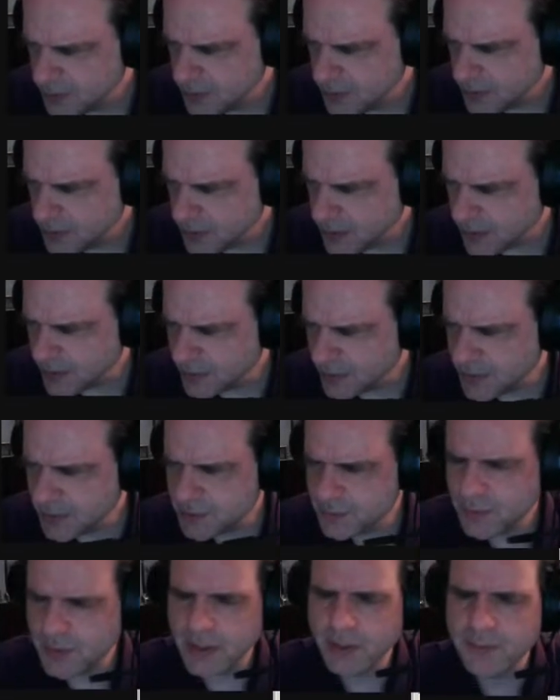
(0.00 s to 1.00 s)
Yeah,
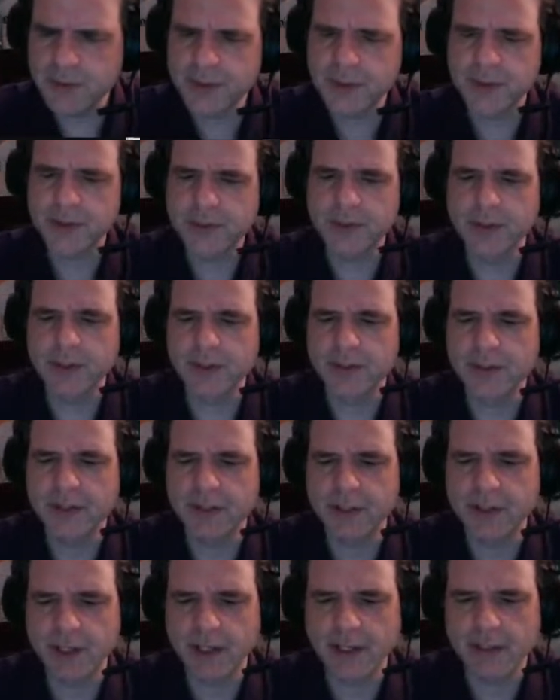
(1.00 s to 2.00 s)
that's what I was just going to
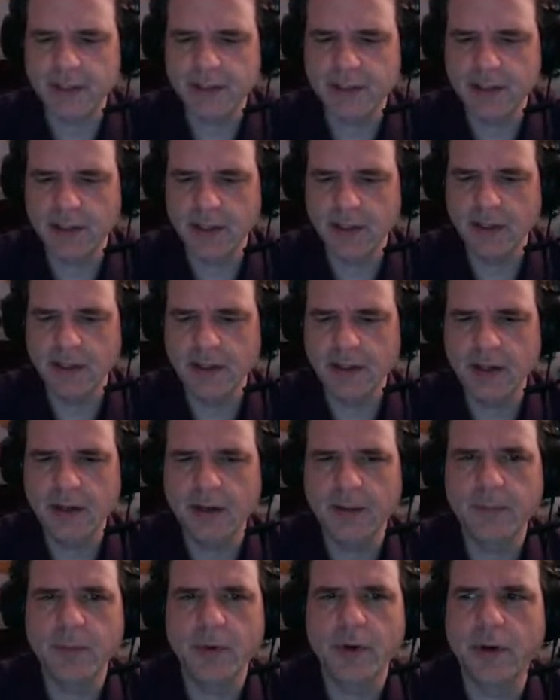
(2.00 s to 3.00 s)
suggest. I think
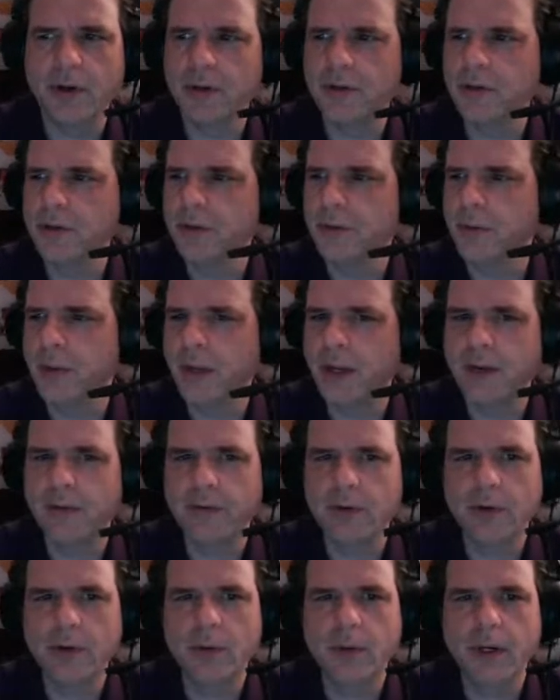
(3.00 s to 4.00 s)
I'm going to do that
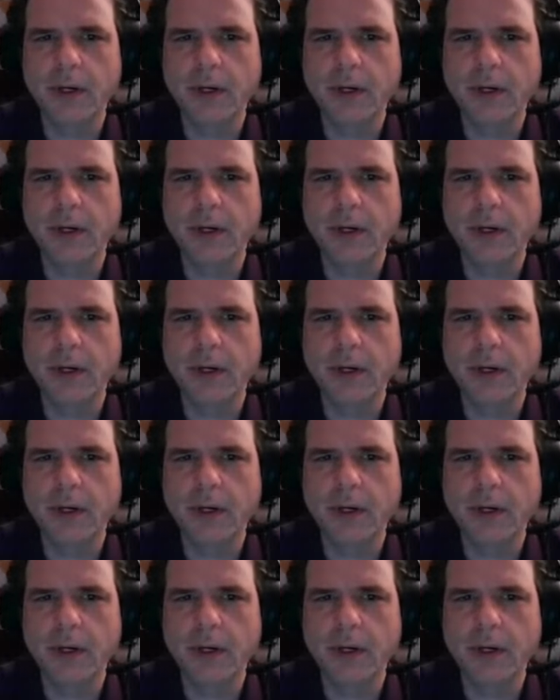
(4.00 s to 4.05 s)
real quick.